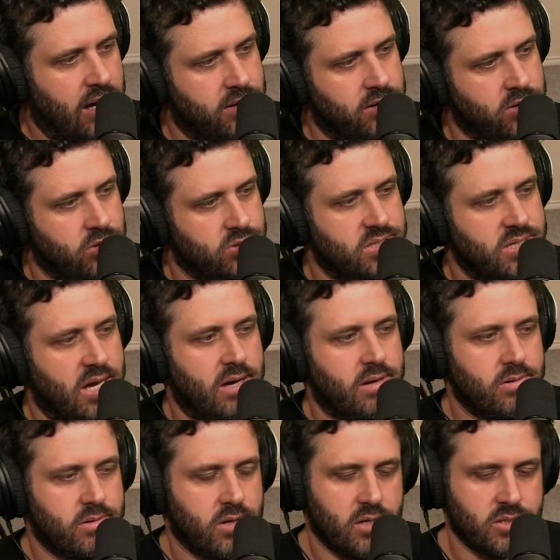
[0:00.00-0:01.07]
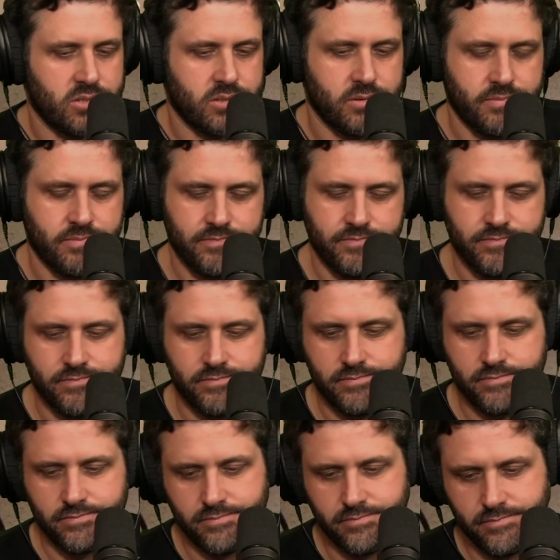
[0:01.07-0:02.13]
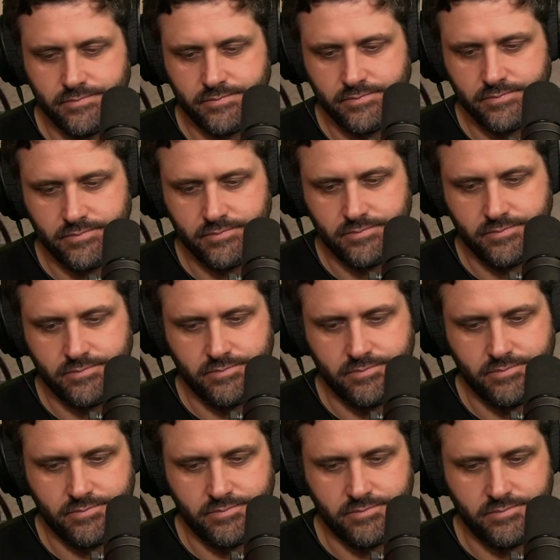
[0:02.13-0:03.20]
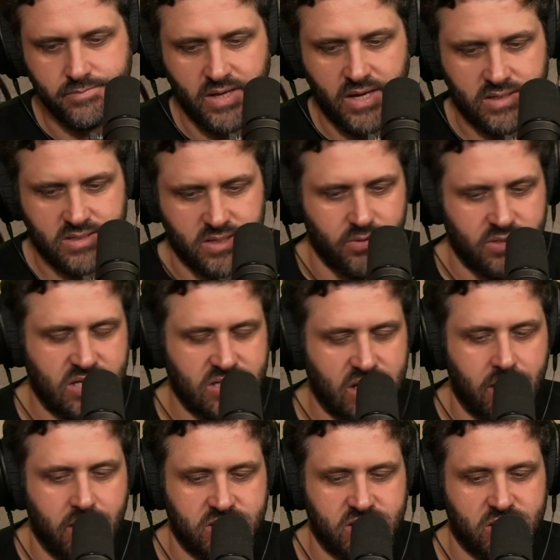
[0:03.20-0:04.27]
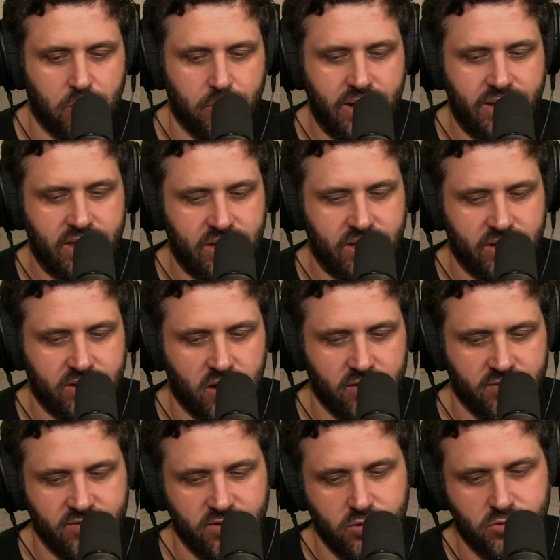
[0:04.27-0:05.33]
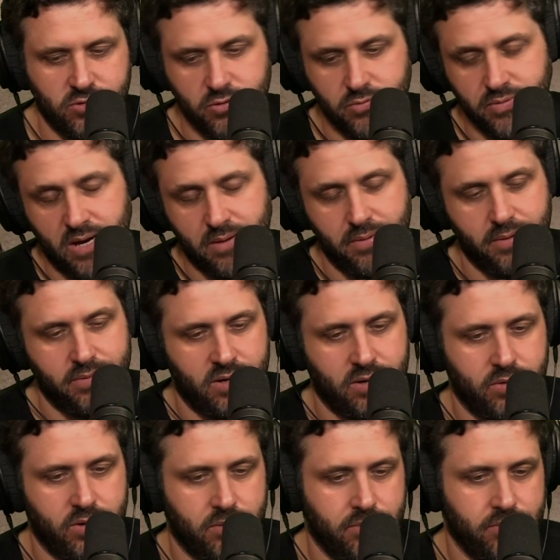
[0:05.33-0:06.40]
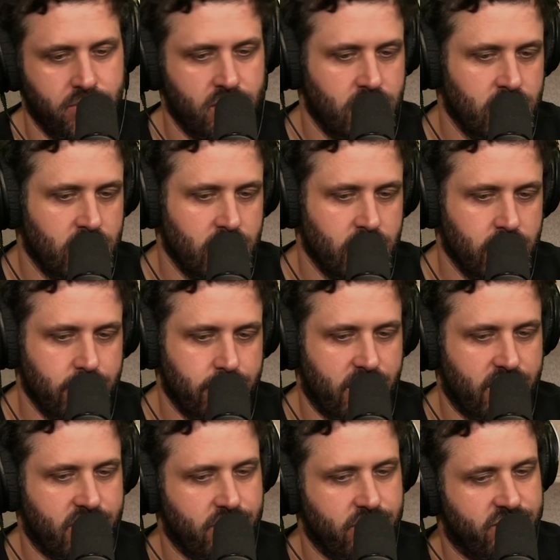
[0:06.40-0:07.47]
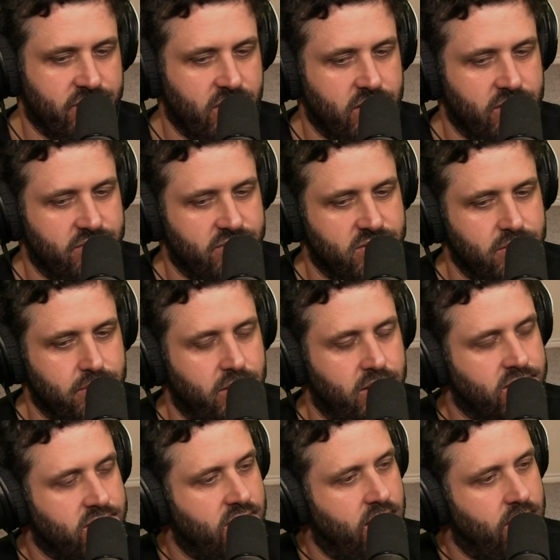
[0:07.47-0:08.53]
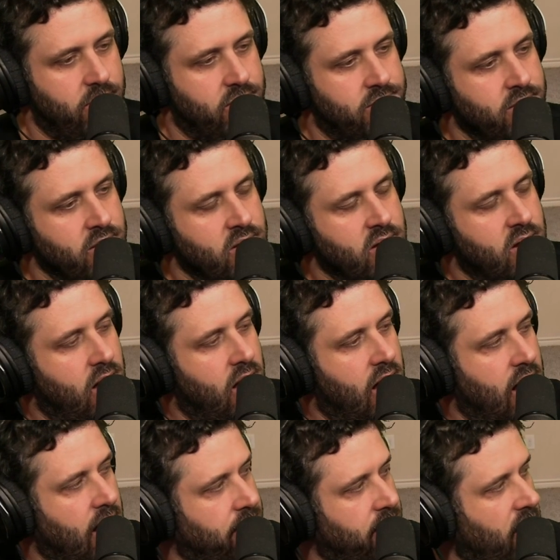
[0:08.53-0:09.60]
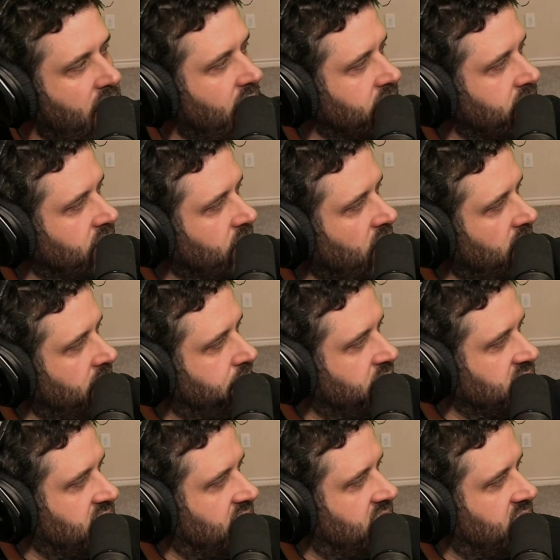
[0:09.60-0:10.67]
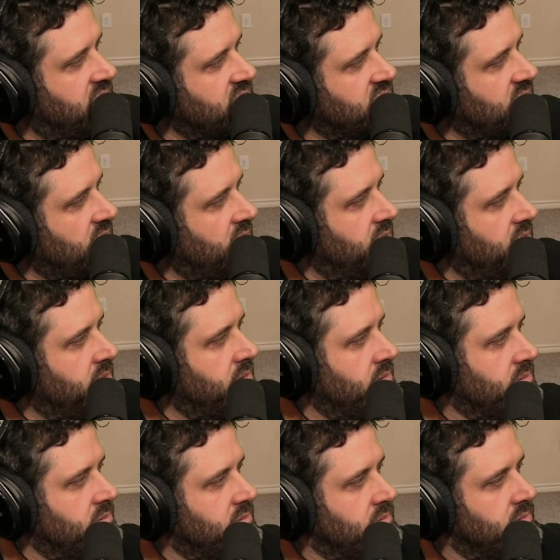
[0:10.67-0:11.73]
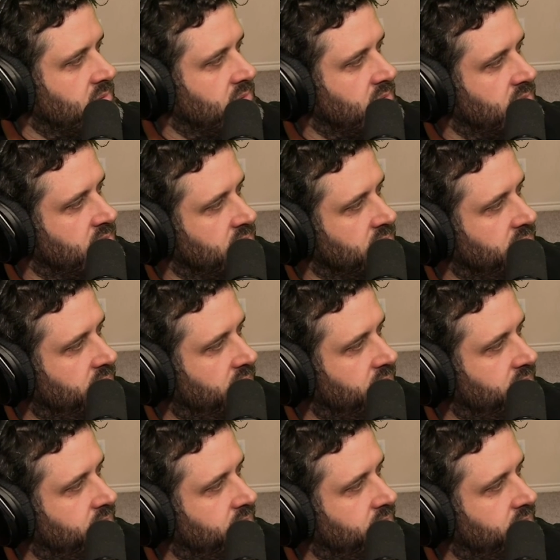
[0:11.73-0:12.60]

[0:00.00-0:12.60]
Oh, Seattle. Gotcha. Yeah. yeah. Someone says yeah. I still might get kicked off of YouTube. Yeah, maybe I will. But I think we yeah. kind of debunked that one. Um, all right. Yeah. Well, appreciate it. Thanks for calling in. All right. bye.